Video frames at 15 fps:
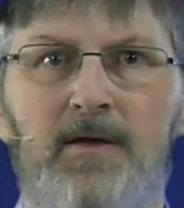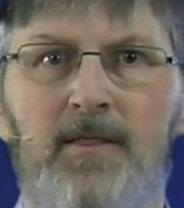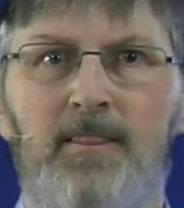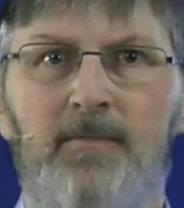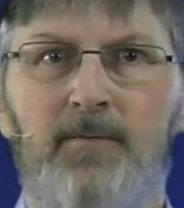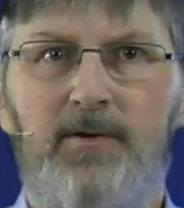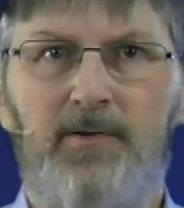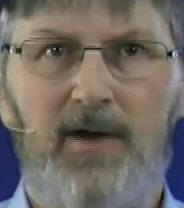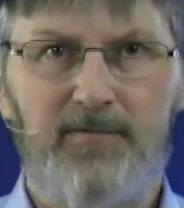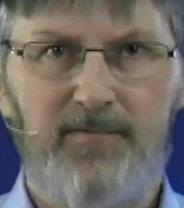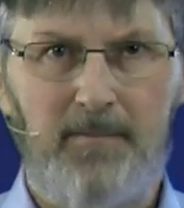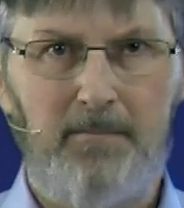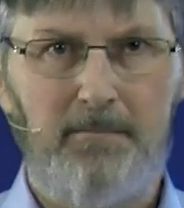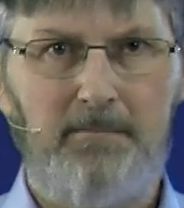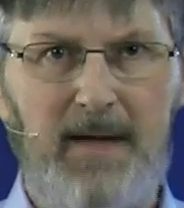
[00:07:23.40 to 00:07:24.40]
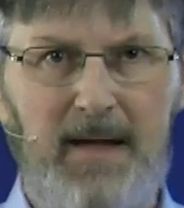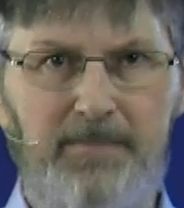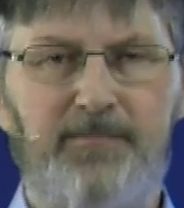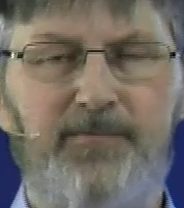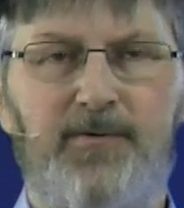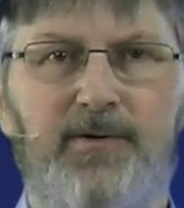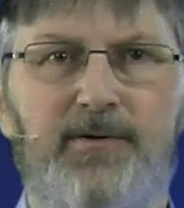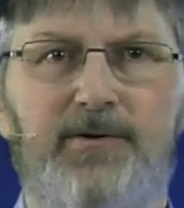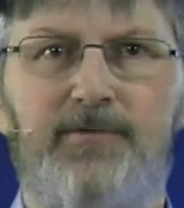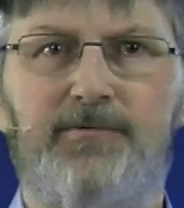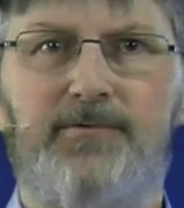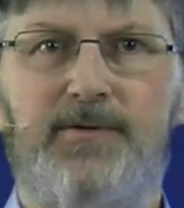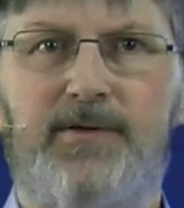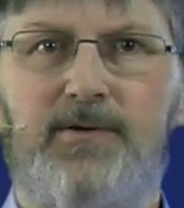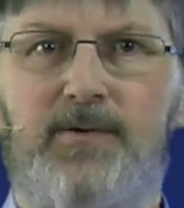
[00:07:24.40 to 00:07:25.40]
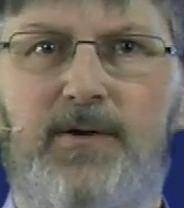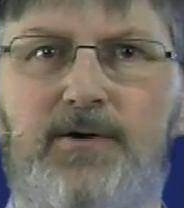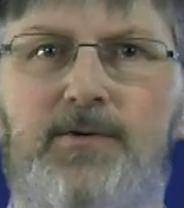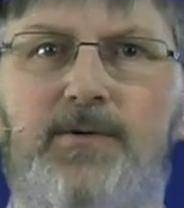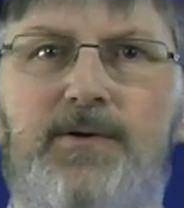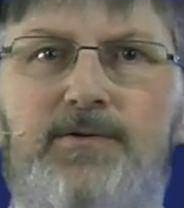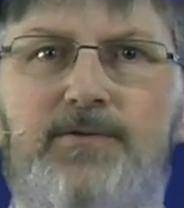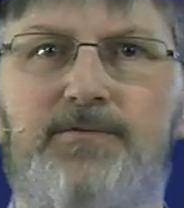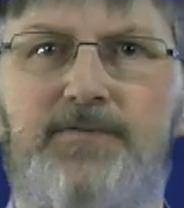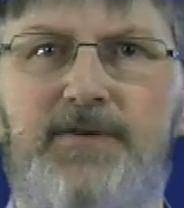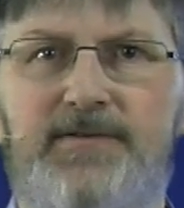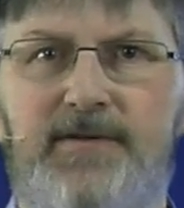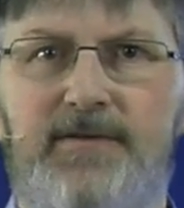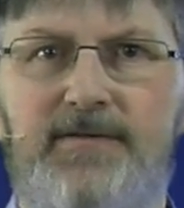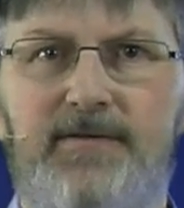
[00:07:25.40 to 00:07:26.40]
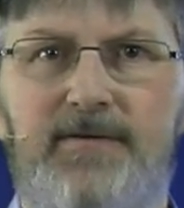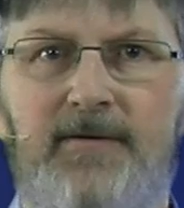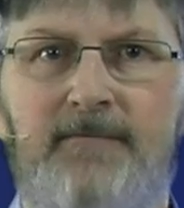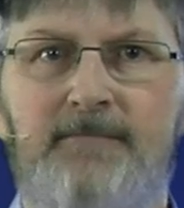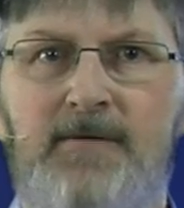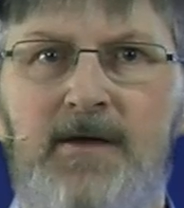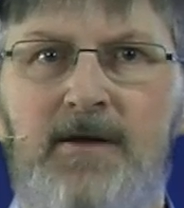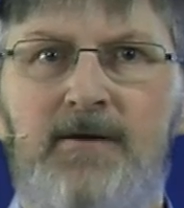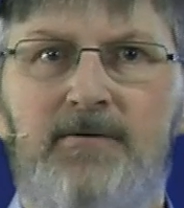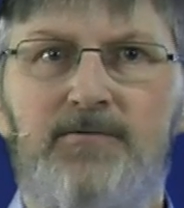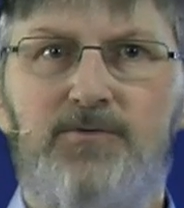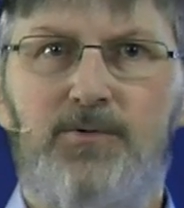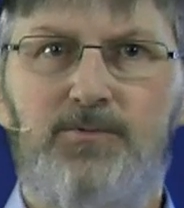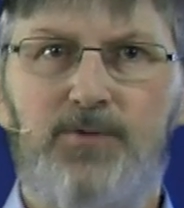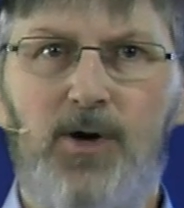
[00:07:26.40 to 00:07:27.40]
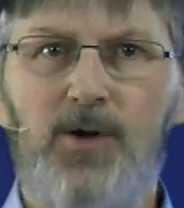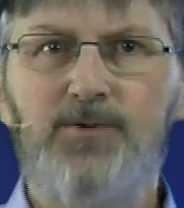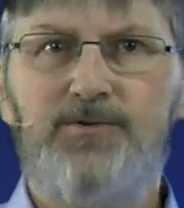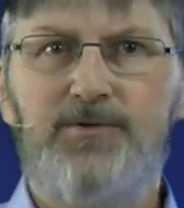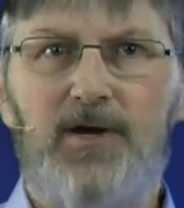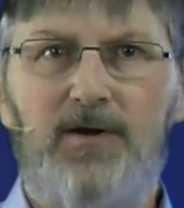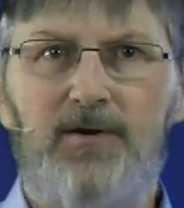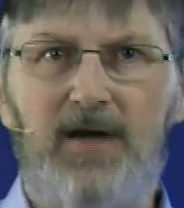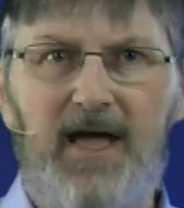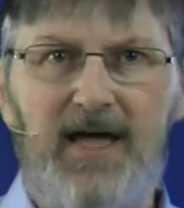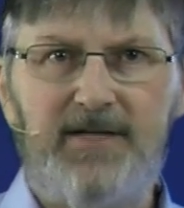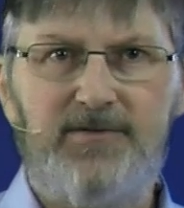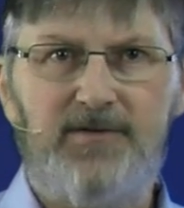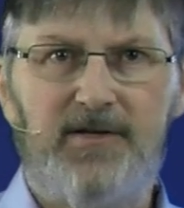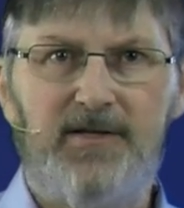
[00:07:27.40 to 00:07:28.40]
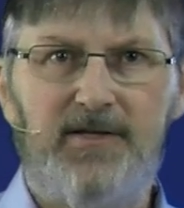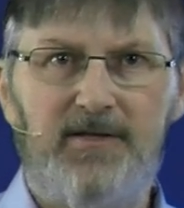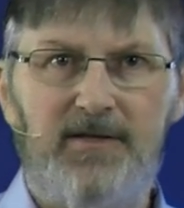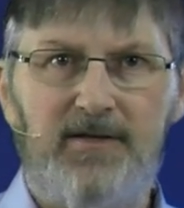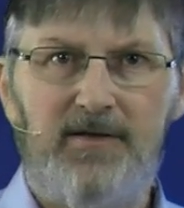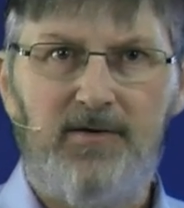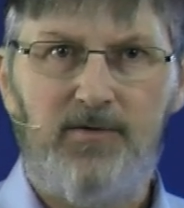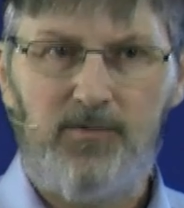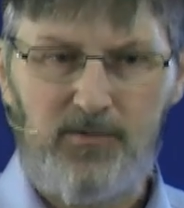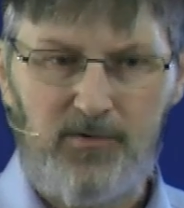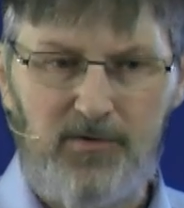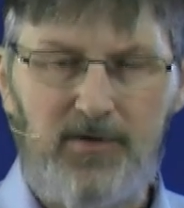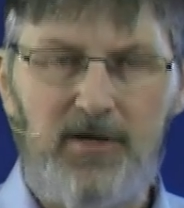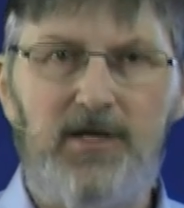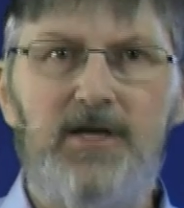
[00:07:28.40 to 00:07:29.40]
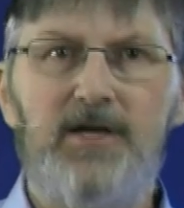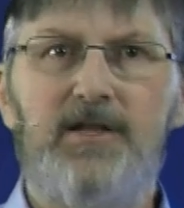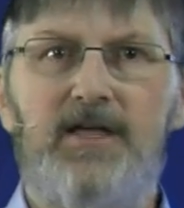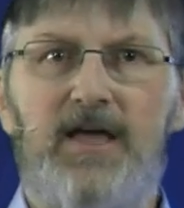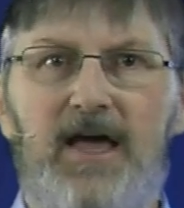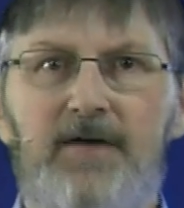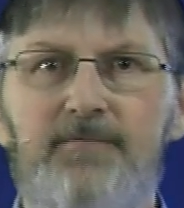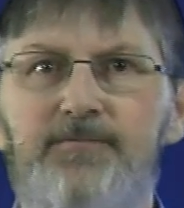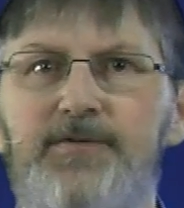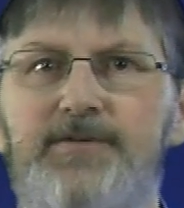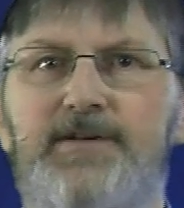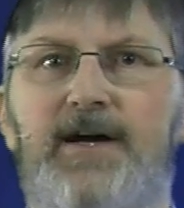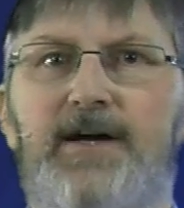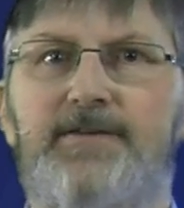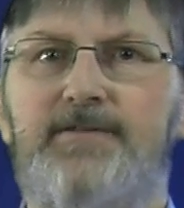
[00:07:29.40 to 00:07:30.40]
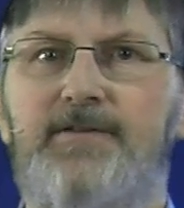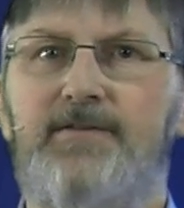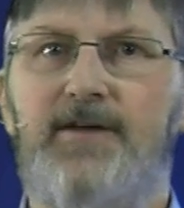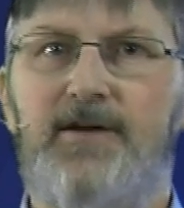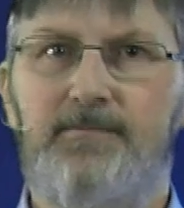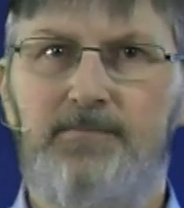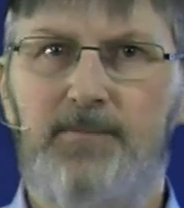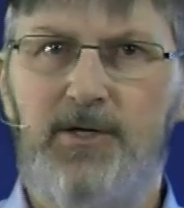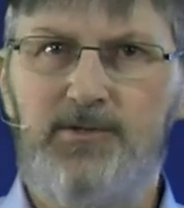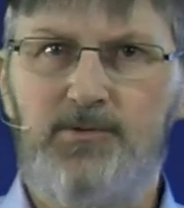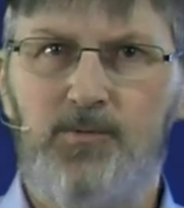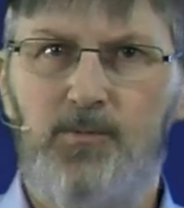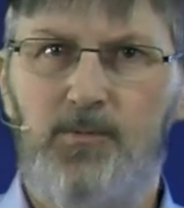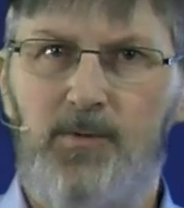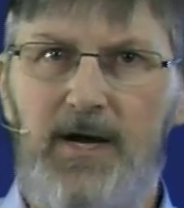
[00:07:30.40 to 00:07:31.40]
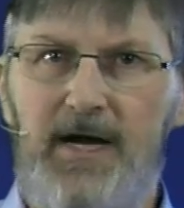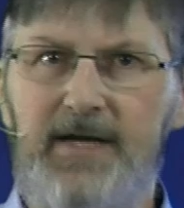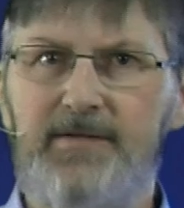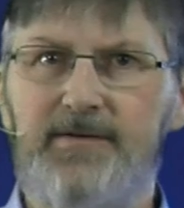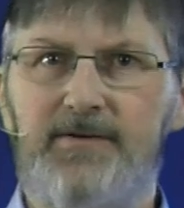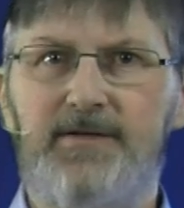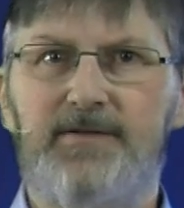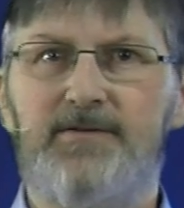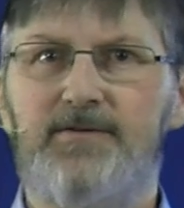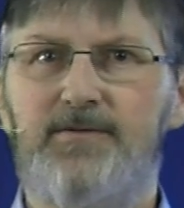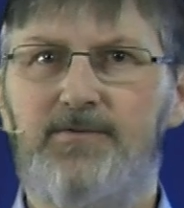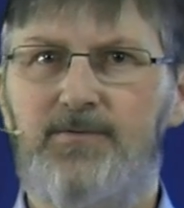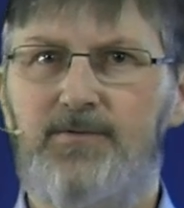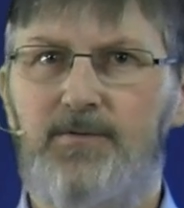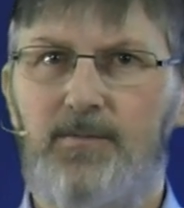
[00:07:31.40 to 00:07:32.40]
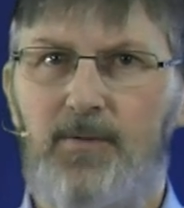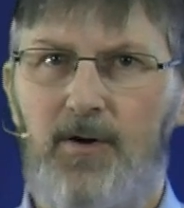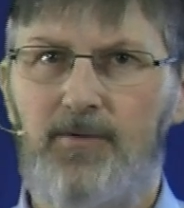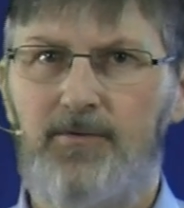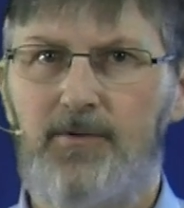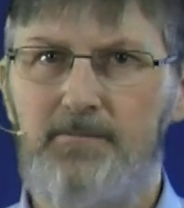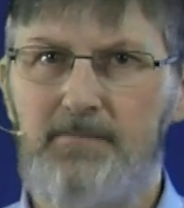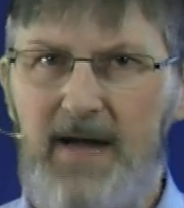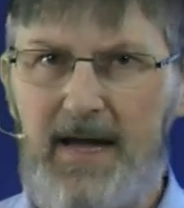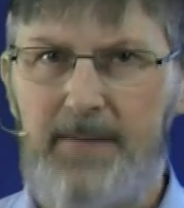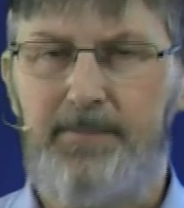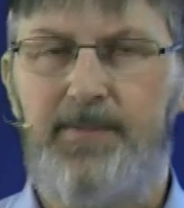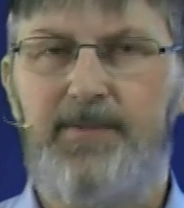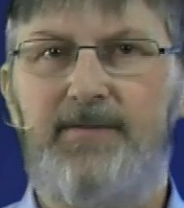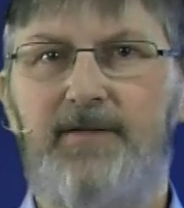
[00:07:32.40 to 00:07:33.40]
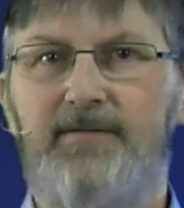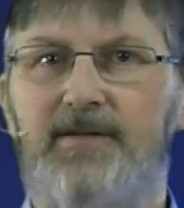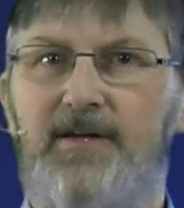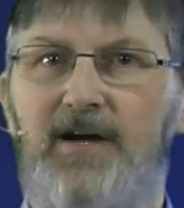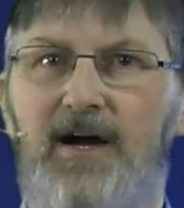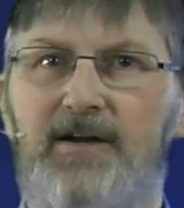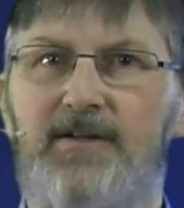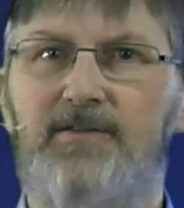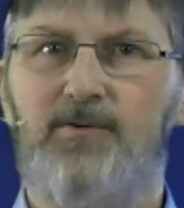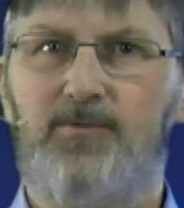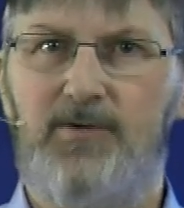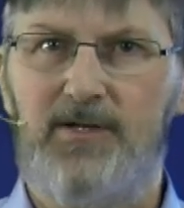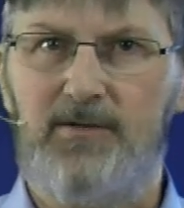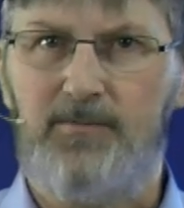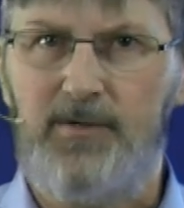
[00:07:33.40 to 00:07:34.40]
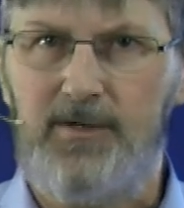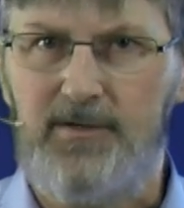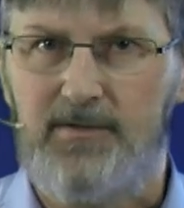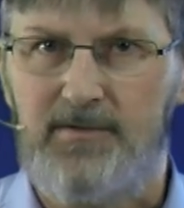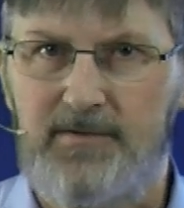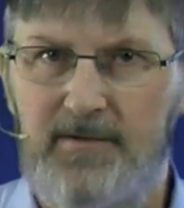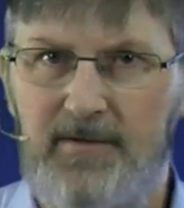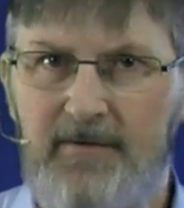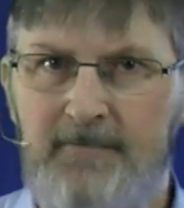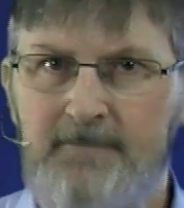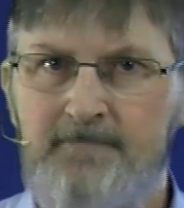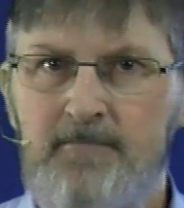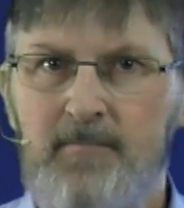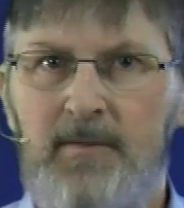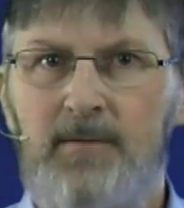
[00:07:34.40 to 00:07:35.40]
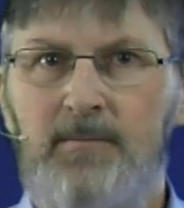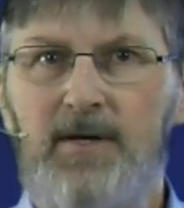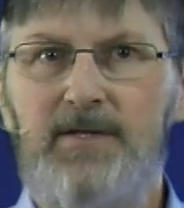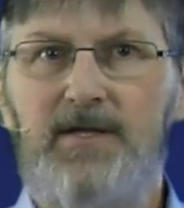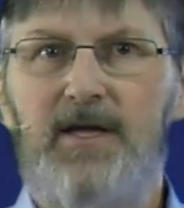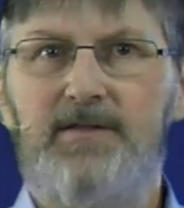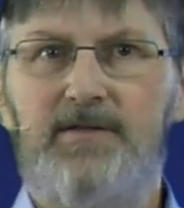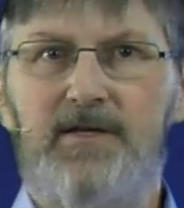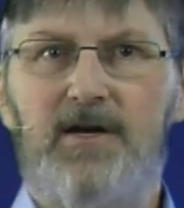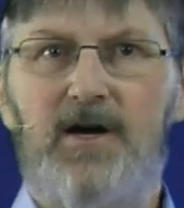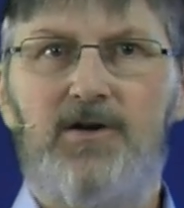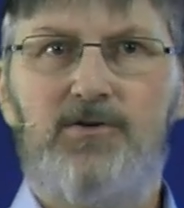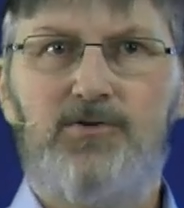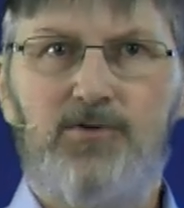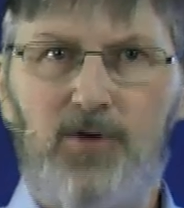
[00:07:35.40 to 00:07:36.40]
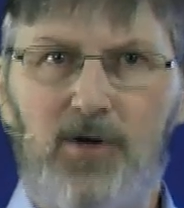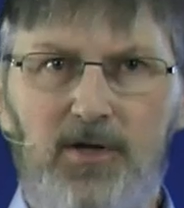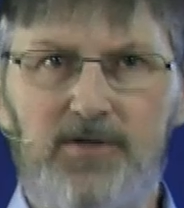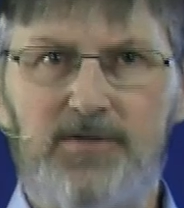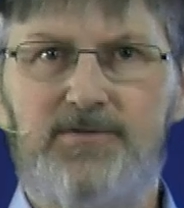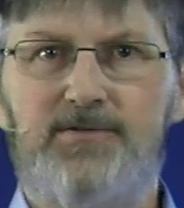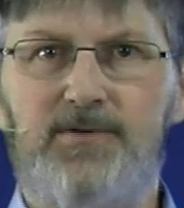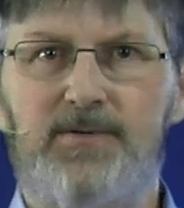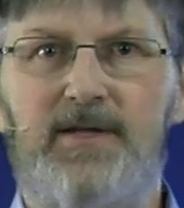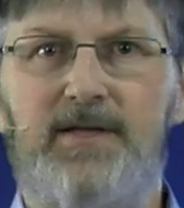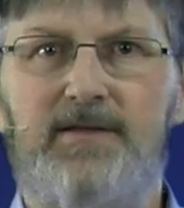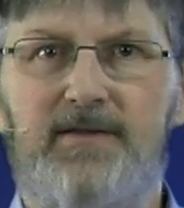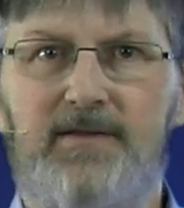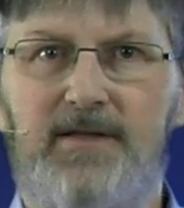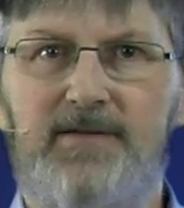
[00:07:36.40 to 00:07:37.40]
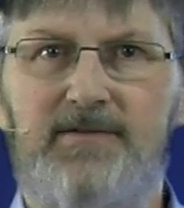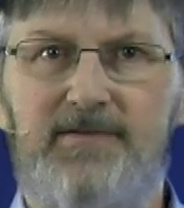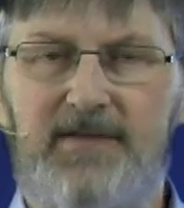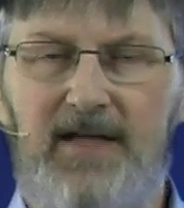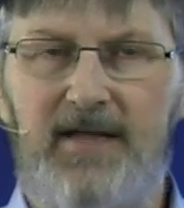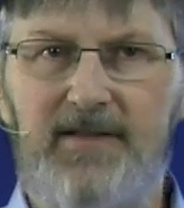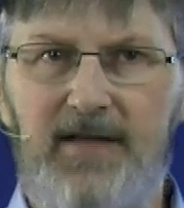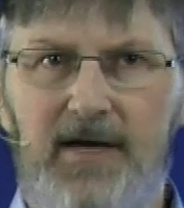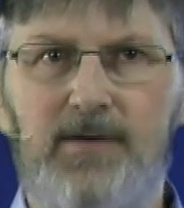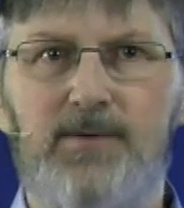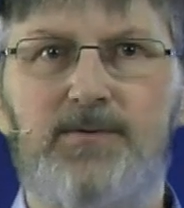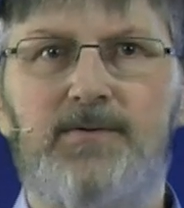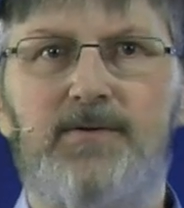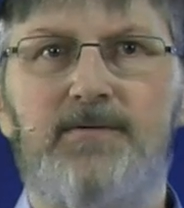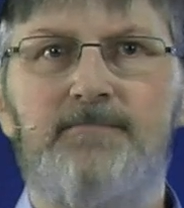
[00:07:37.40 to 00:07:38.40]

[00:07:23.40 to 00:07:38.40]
When you have a map for a country you are going to visit, the roads are actually clearly emphasized. They are much wider on the map than they are in the real world. Right? And they are colored so that they stand out.